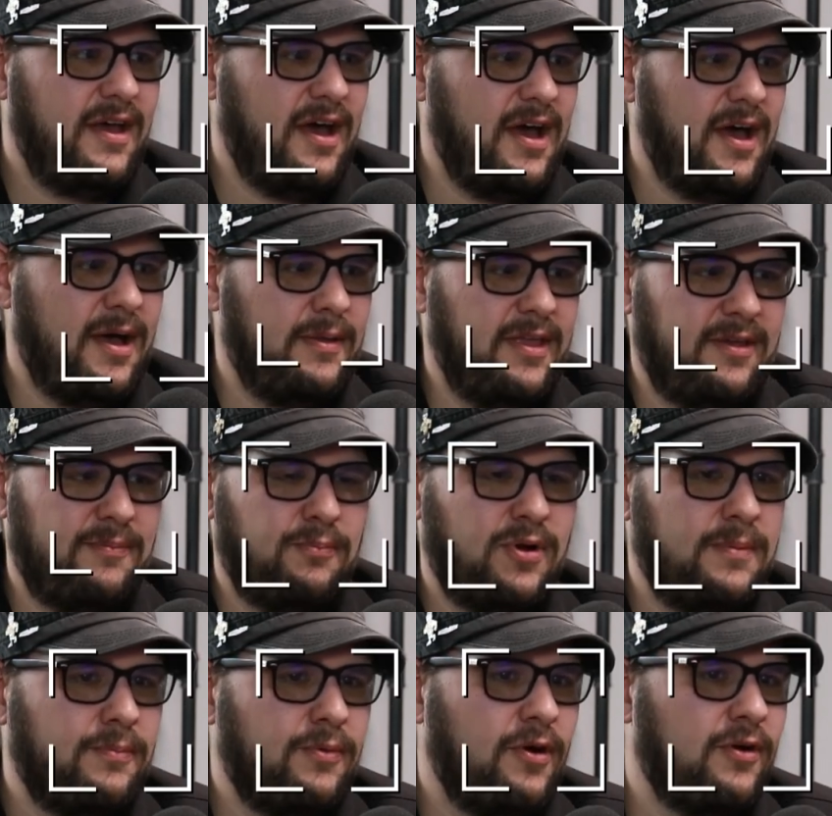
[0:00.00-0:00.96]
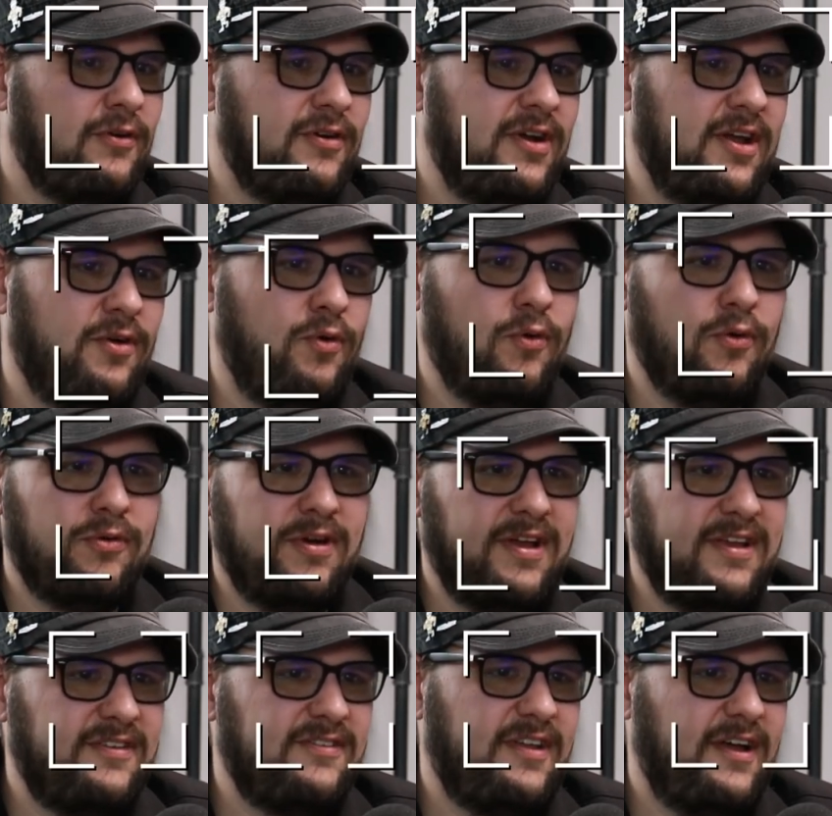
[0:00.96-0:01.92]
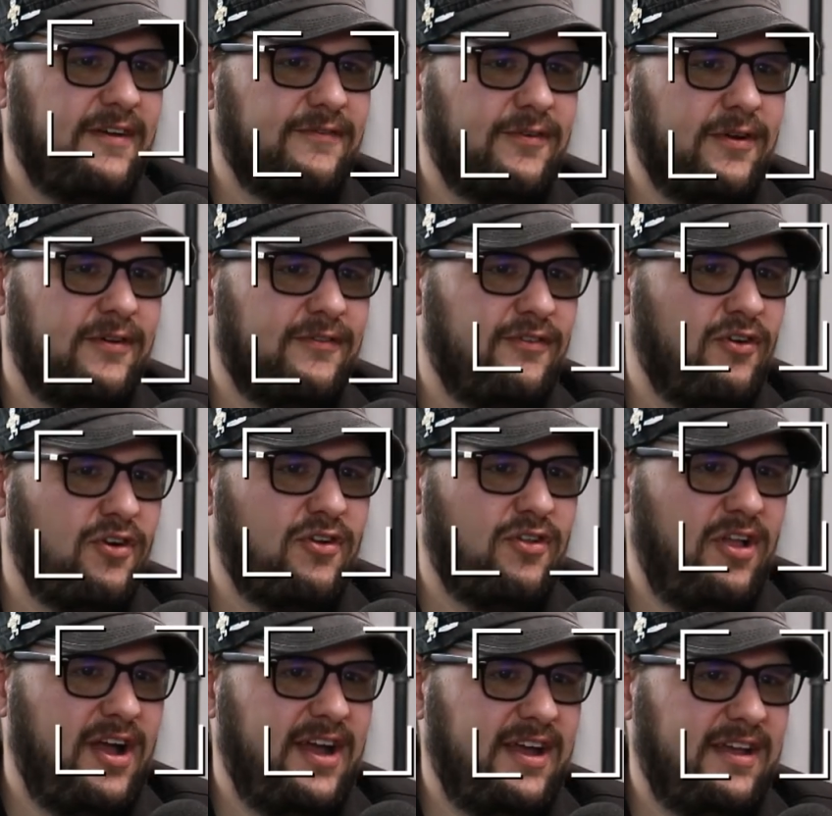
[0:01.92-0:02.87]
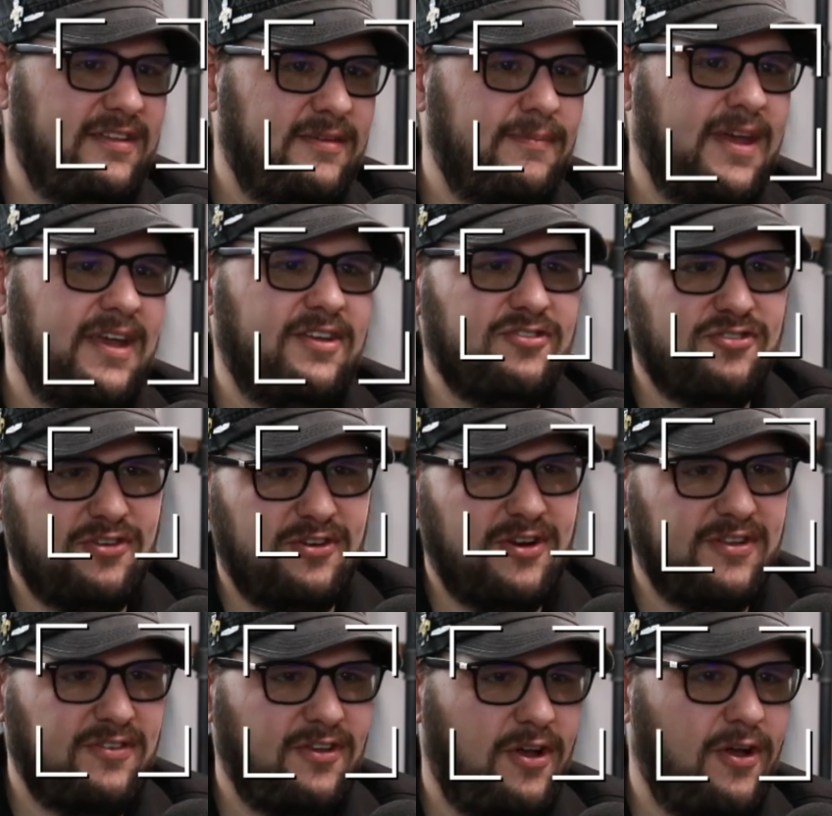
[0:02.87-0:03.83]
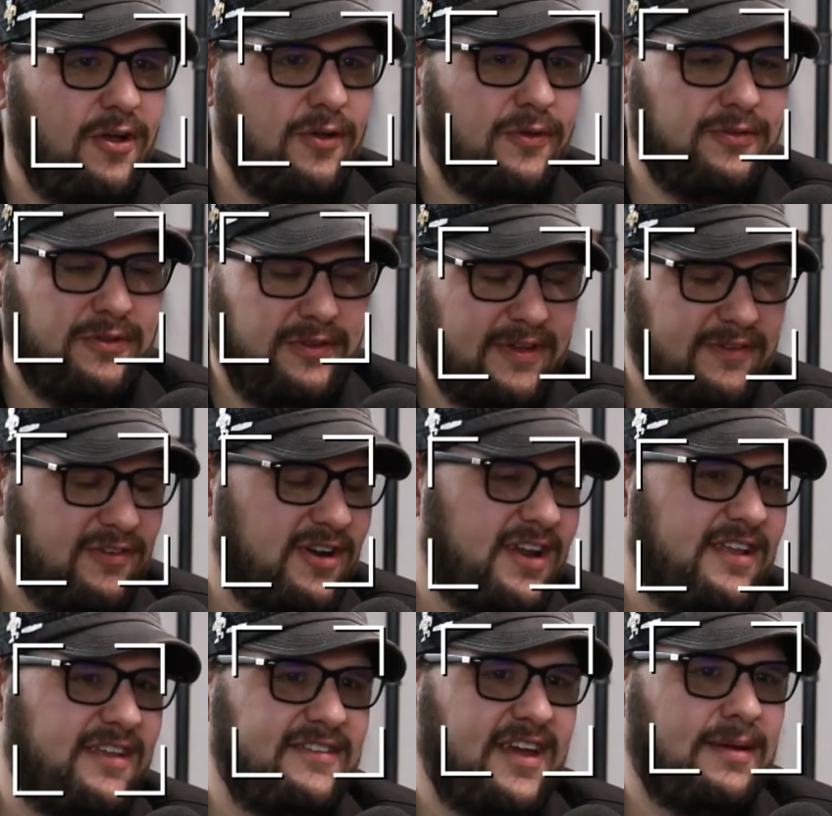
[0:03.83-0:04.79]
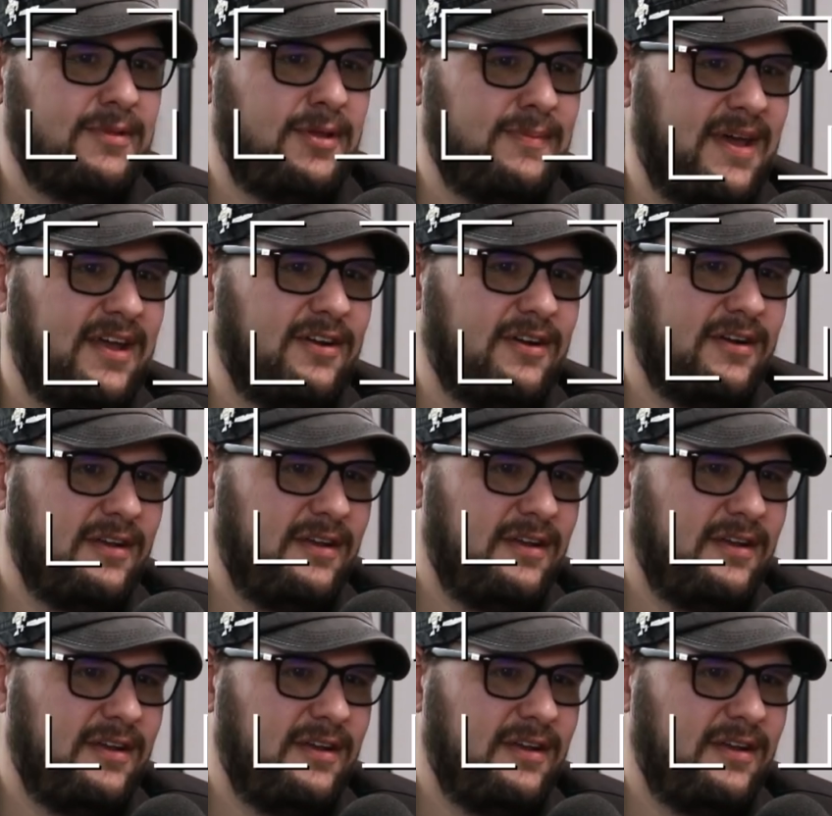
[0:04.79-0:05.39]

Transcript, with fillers: like print brokering or ordering stuff for a client, making sure it's all delivered in a timely manner.